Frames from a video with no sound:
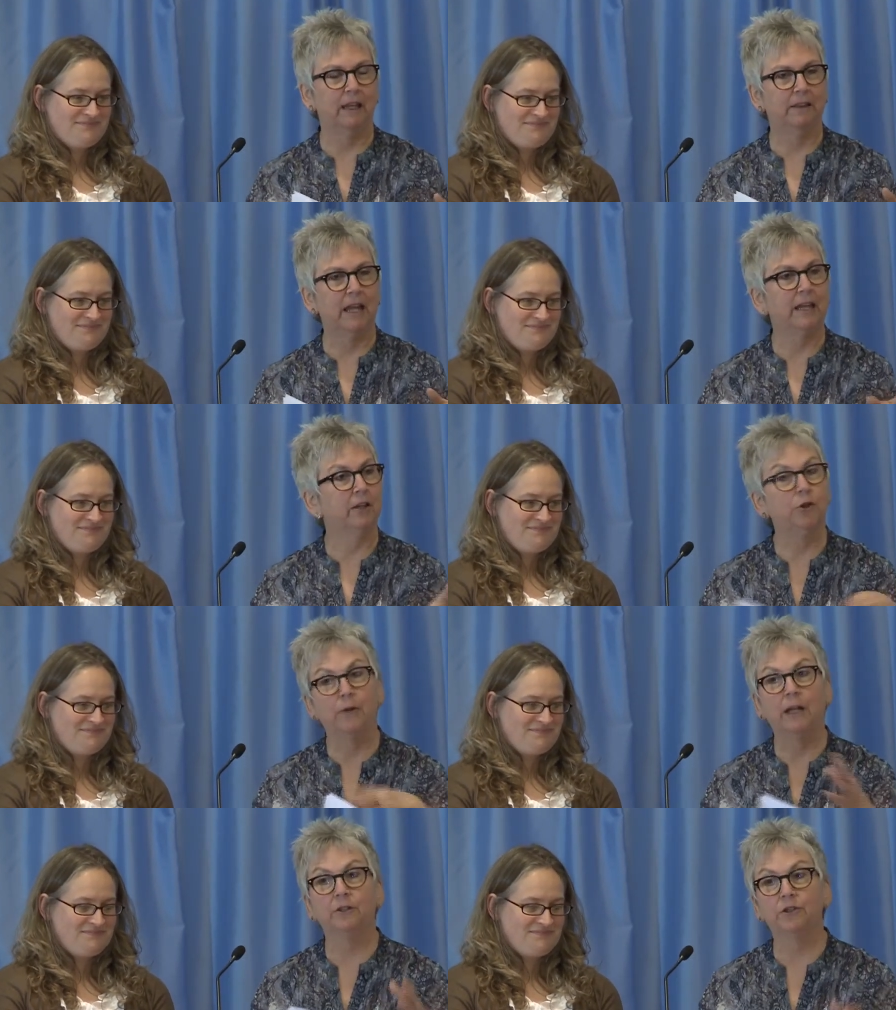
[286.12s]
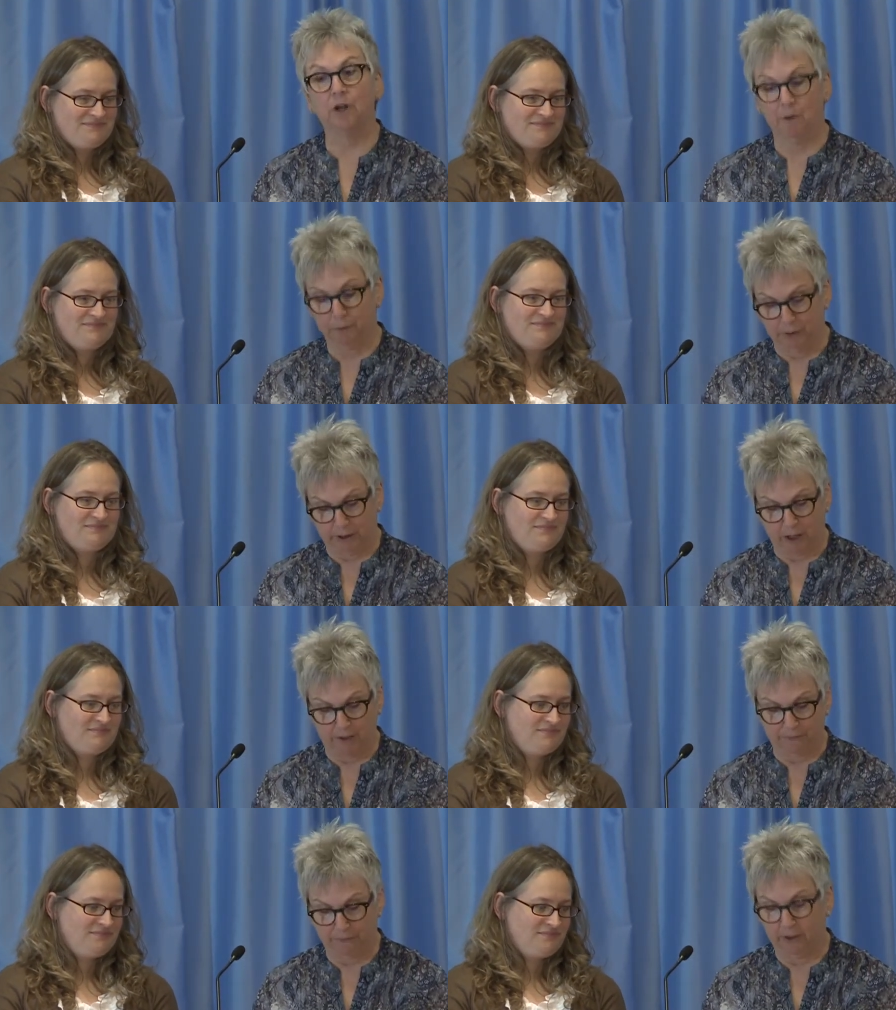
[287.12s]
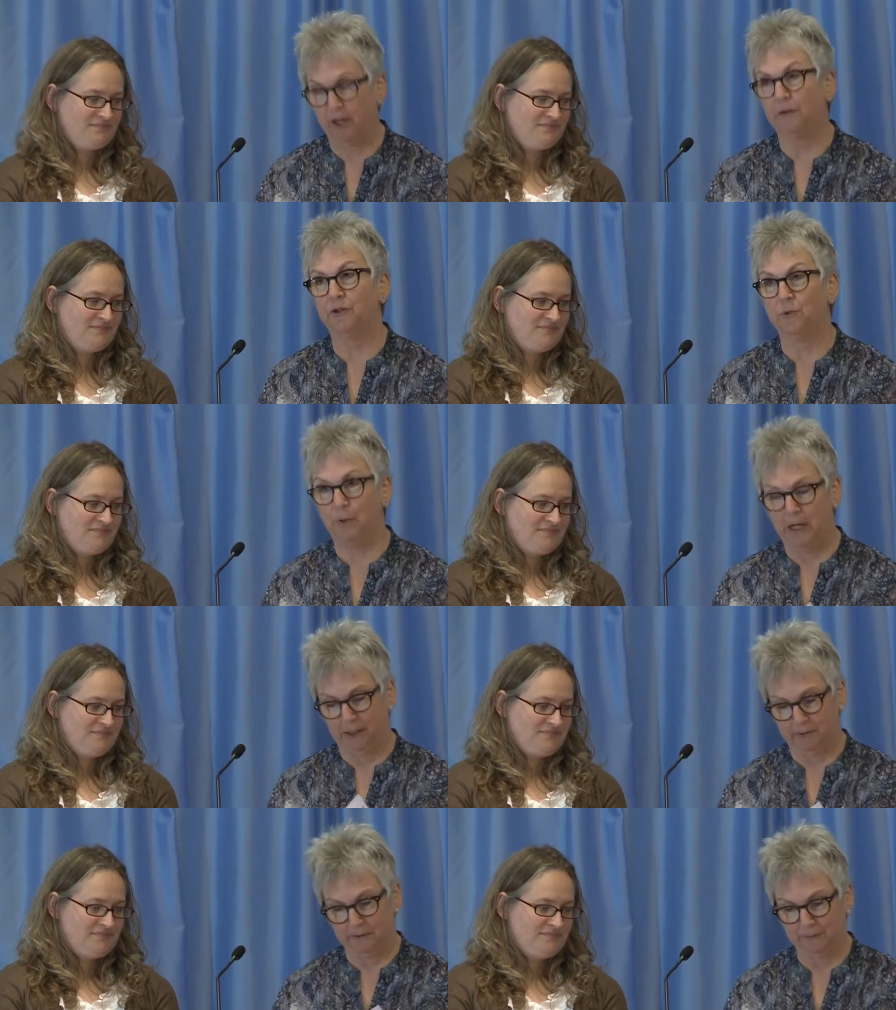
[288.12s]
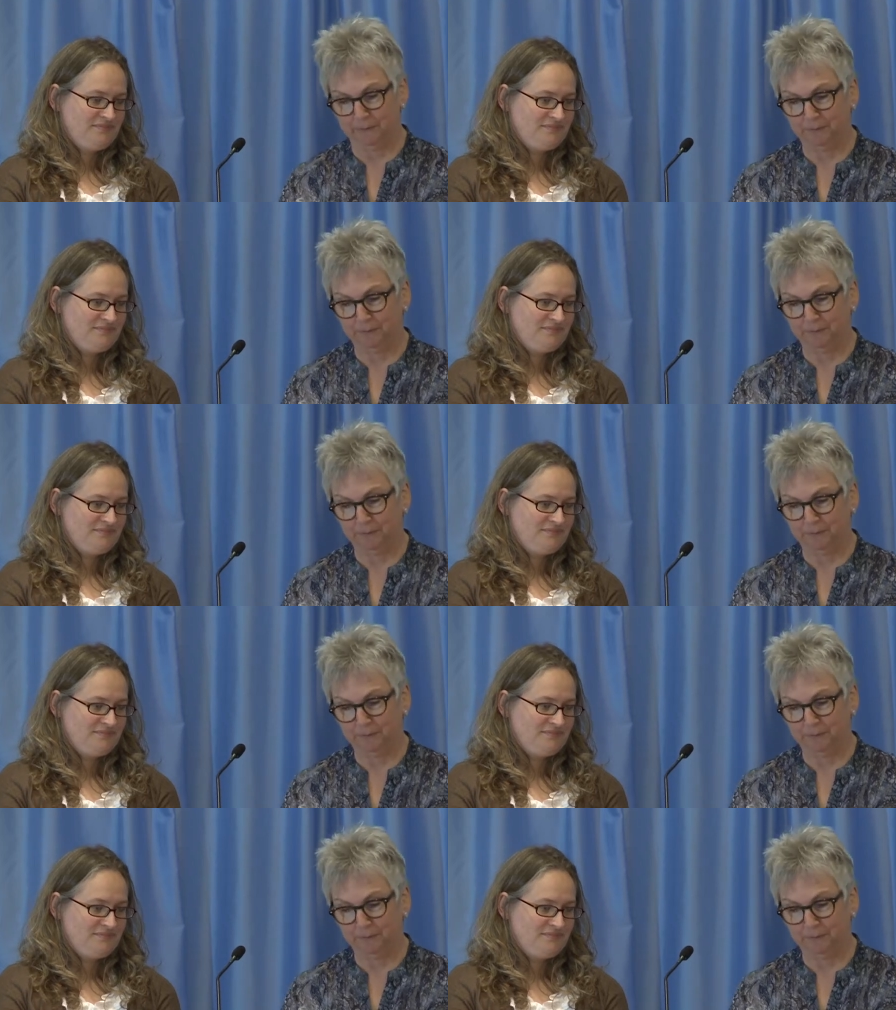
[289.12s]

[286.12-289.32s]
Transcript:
Speaker 1: they can create a show and put it on for the other tweens.